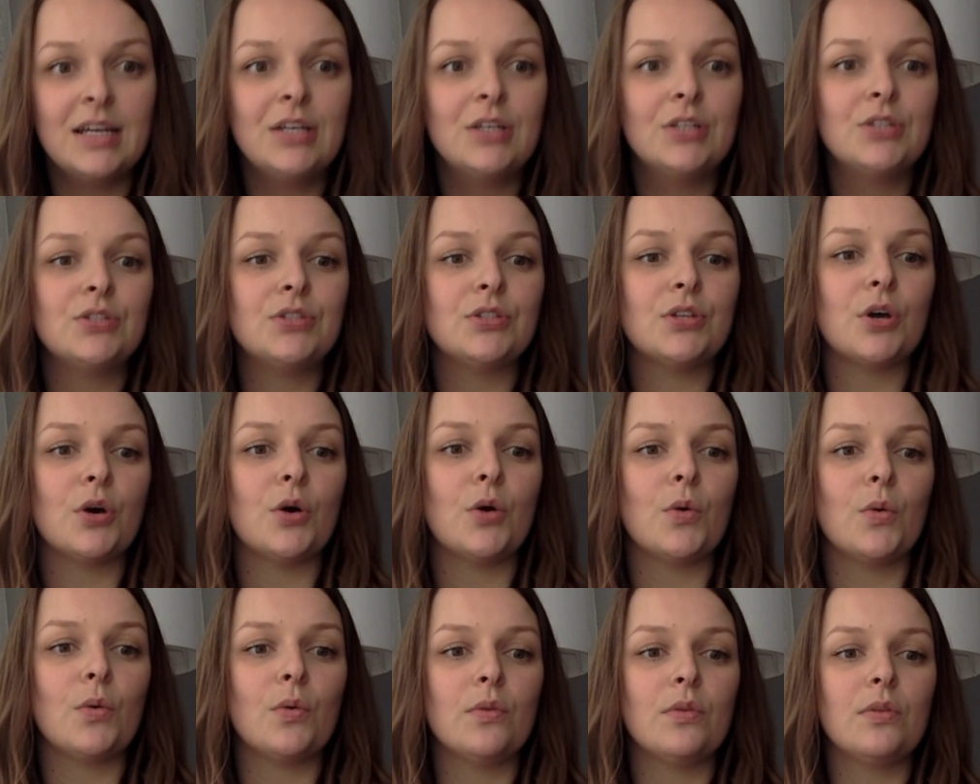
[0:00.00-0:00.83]

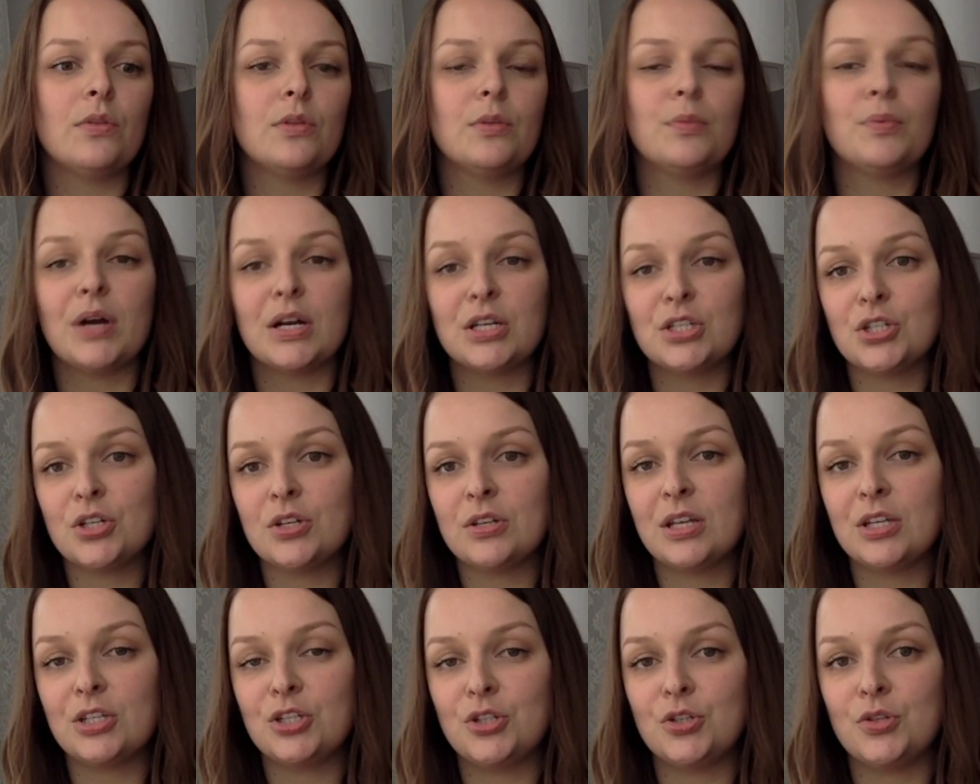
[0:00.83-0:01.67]
So the pressure
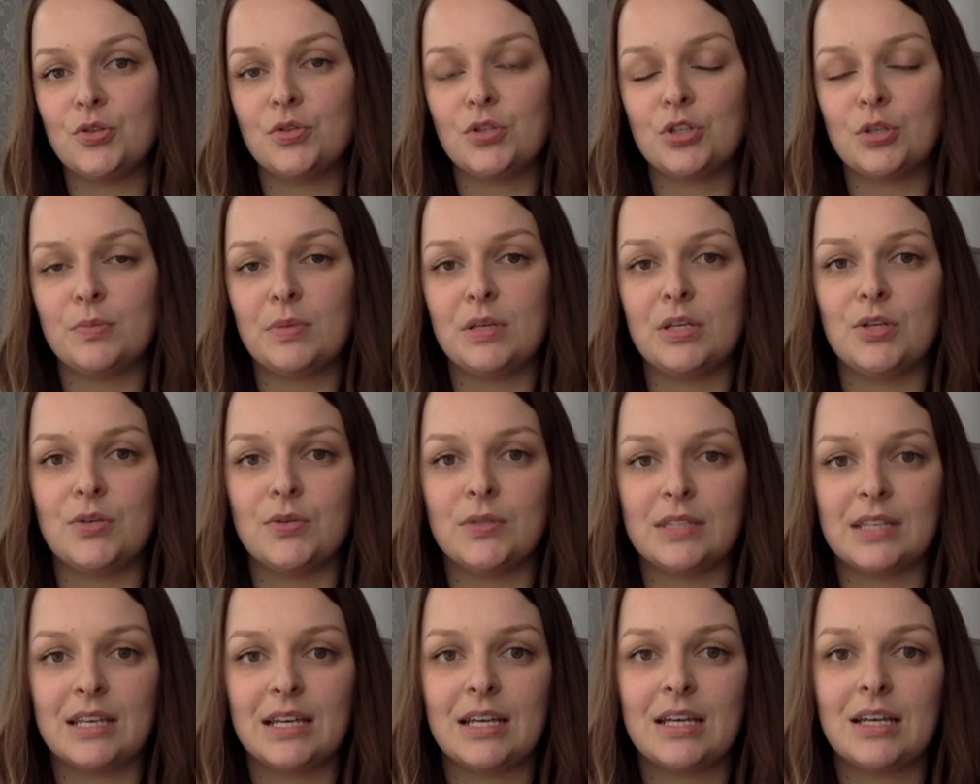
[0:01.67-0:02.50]
that you should be
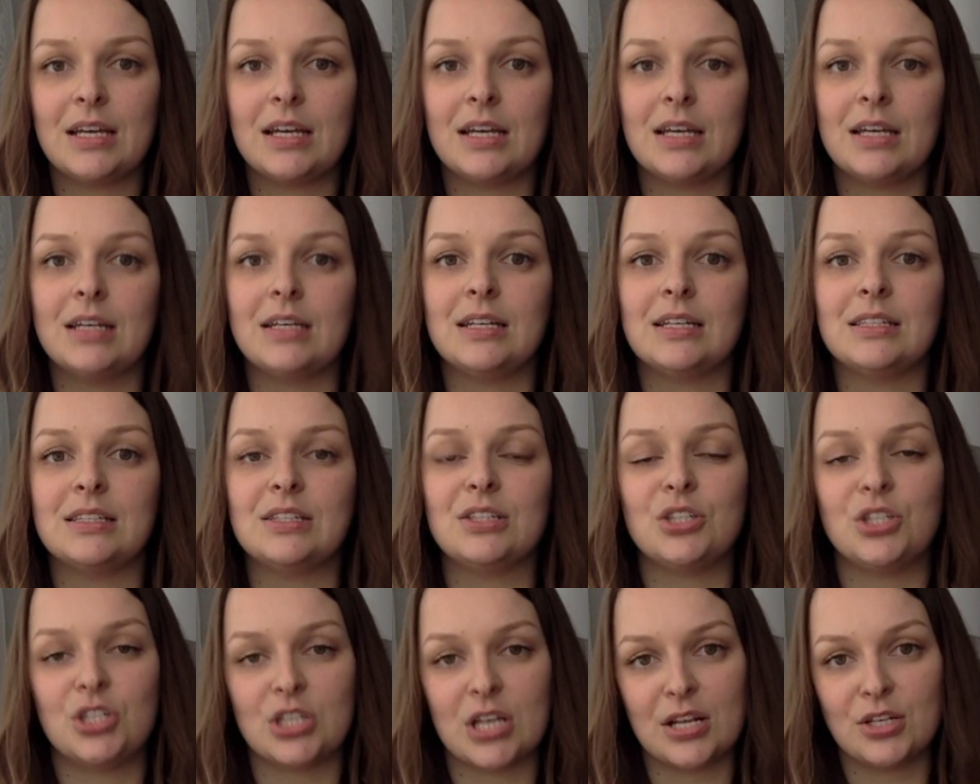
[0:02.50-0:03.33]
using is
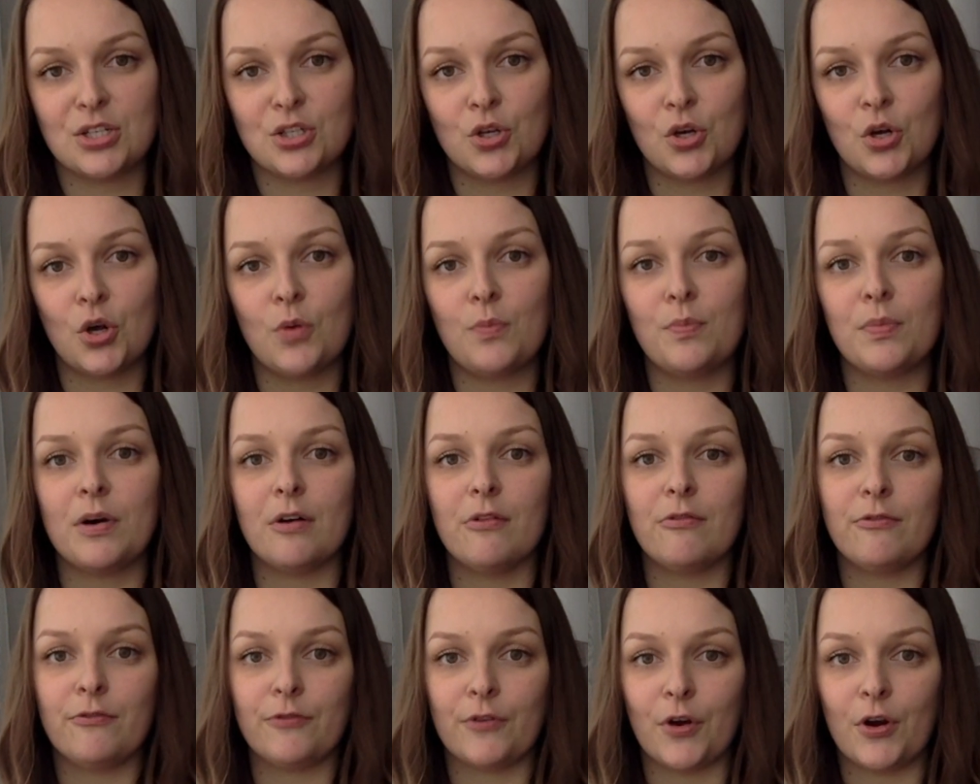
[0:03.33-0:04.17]
gentle but
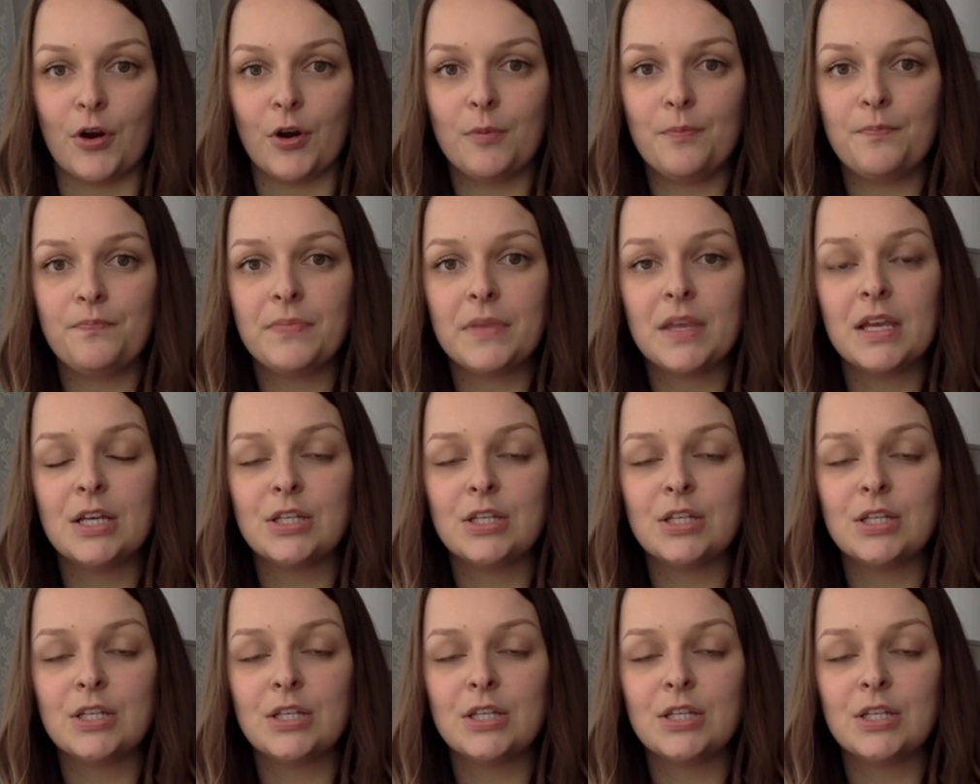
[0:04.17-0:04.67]
firm.